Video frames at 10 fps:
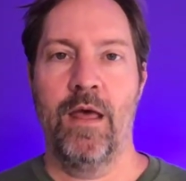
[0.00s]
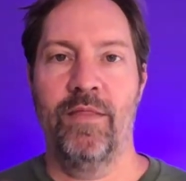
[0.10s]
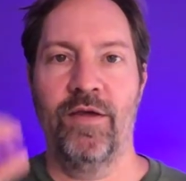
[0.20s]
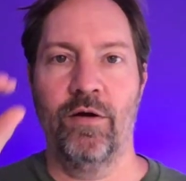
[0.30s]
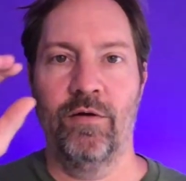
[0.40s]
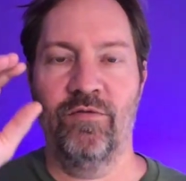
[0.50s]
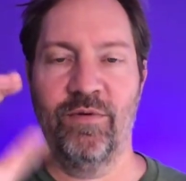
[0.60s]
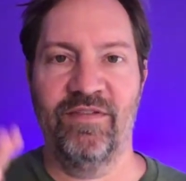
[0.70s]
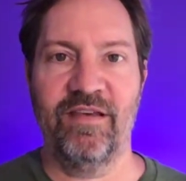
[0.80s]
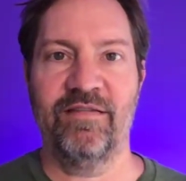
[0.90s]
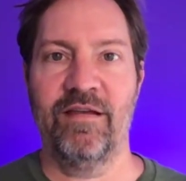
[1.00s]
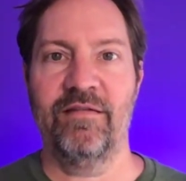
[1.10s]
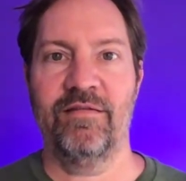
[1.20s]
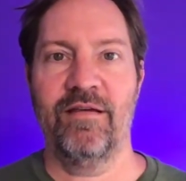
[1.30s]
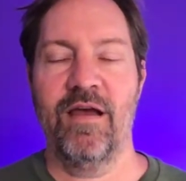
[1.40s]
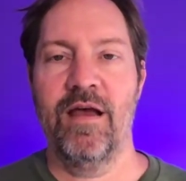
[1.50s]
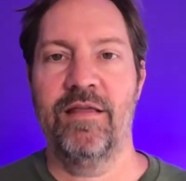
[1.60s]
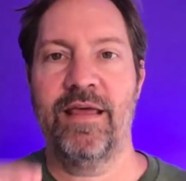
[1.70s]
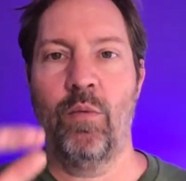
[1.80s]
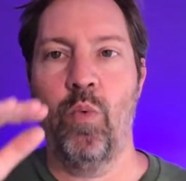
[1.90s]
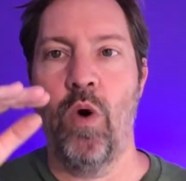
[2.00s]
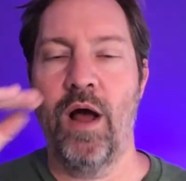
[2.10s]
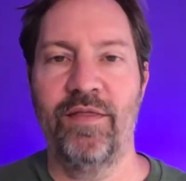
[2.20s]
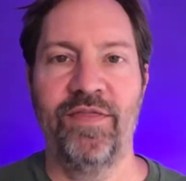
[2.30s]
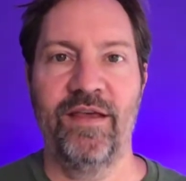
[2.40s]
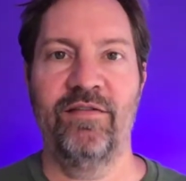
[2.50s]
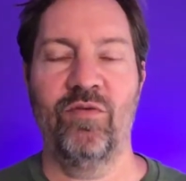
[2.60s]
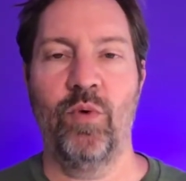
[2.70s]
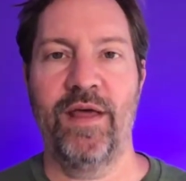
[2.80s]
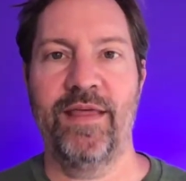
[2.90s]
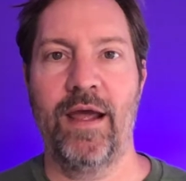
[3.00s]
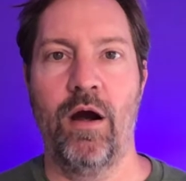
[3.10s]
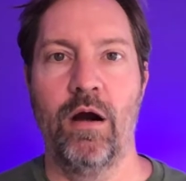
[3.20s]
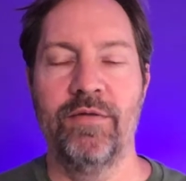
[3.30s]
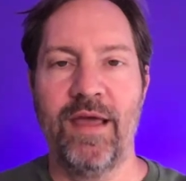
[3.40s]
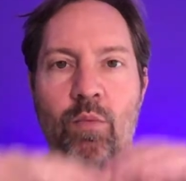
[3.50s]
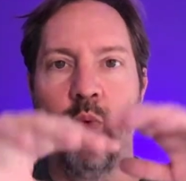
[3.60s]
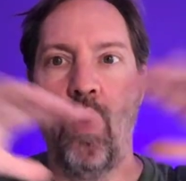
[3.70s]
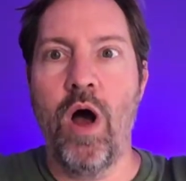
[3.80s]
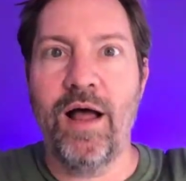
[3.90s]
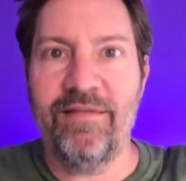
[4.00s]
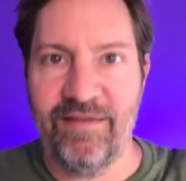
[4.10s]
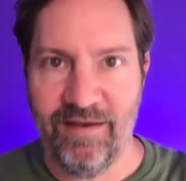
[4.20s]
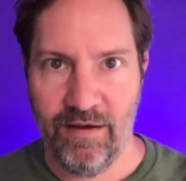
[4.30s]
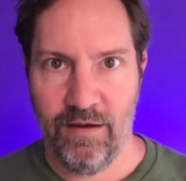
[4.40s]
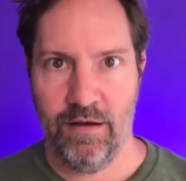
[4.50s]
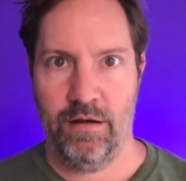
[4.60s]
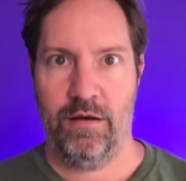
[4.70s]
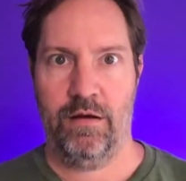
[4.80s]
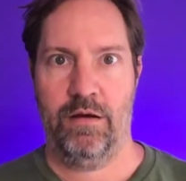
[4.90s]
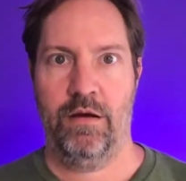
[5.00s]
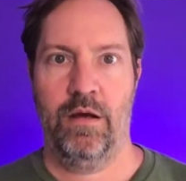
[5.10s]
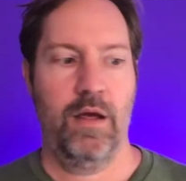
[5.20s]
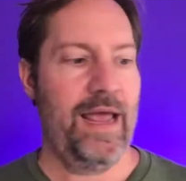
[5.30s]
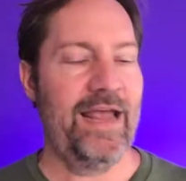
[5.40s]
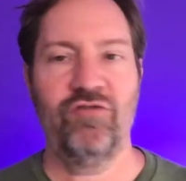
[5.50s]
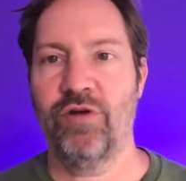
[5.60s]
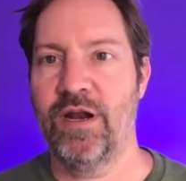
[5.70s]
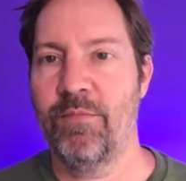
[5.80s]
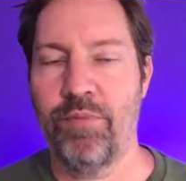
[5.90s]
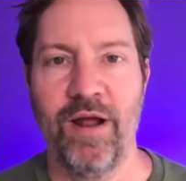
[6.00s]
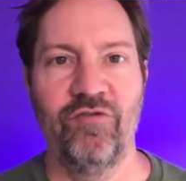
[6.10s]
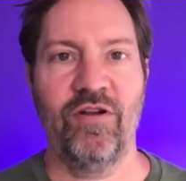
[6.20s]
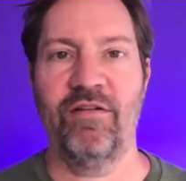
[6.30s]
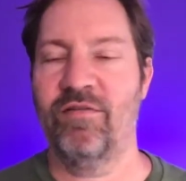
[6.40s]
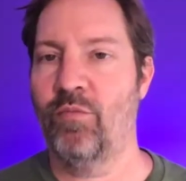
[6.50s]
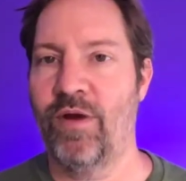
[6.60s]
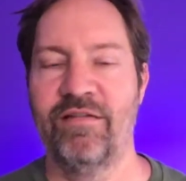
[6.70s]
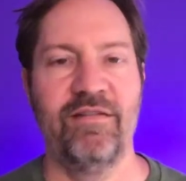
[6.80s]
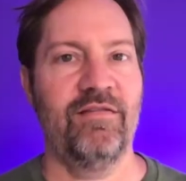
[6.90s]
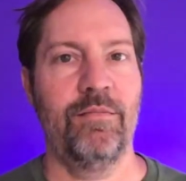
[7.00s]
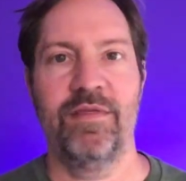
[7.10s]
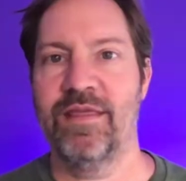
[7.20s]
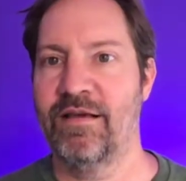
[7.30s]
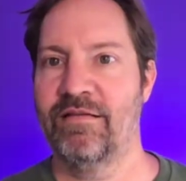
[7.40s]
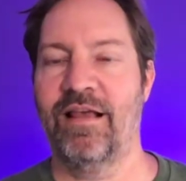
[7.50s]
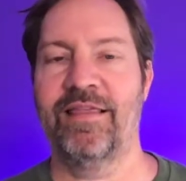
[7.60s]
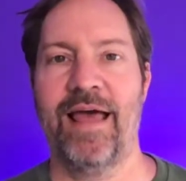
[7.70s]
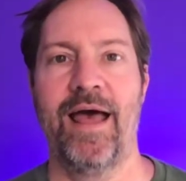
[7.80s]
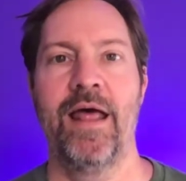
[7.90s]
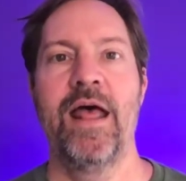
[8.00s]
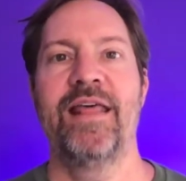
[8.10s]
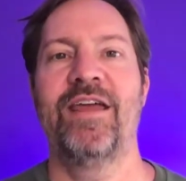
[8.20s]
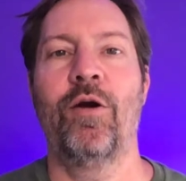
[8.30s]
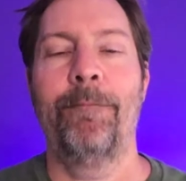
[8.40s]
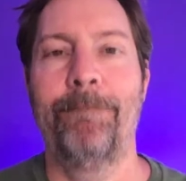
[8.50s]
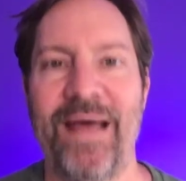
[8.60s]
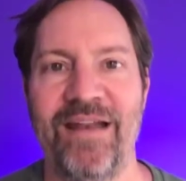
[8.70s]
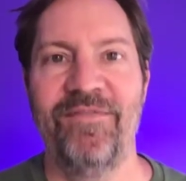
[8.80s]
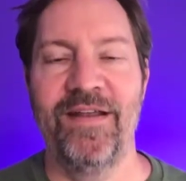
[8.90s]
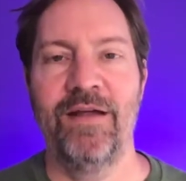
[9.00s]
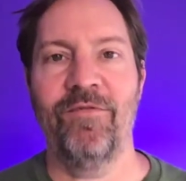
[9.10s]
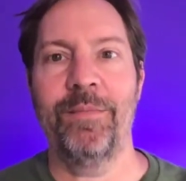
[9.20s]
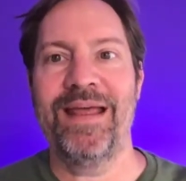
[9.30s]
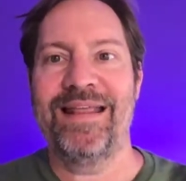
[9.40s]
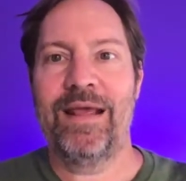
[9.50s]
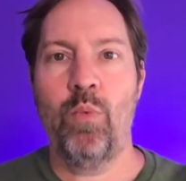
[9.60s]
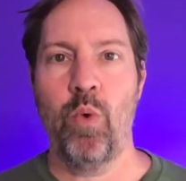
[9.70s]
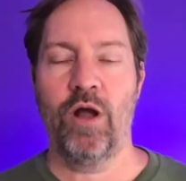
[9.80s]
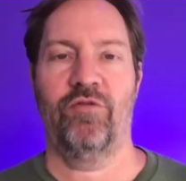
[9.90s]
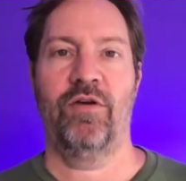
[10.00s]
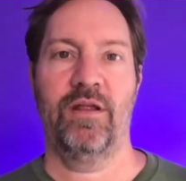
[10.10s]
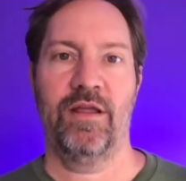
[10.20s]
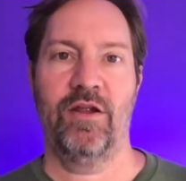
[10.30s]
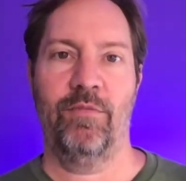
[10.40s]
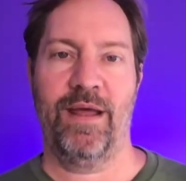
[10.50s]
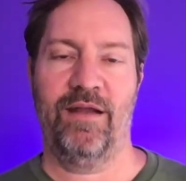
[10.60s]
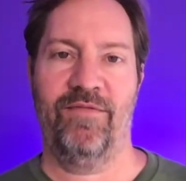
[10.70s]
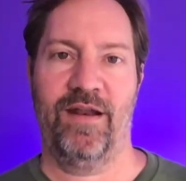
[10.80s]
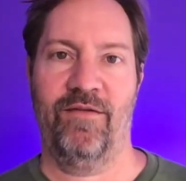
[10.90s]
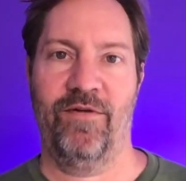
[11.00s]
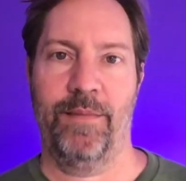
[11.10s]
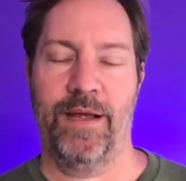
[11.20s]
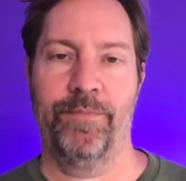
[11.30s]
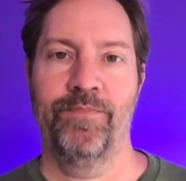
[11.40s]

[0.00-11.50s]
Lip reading: There is resistance. They want things the way they are. They want hatred and prejudice and racism and things like that. They are benefiting from it and they want to continue benefiting from it.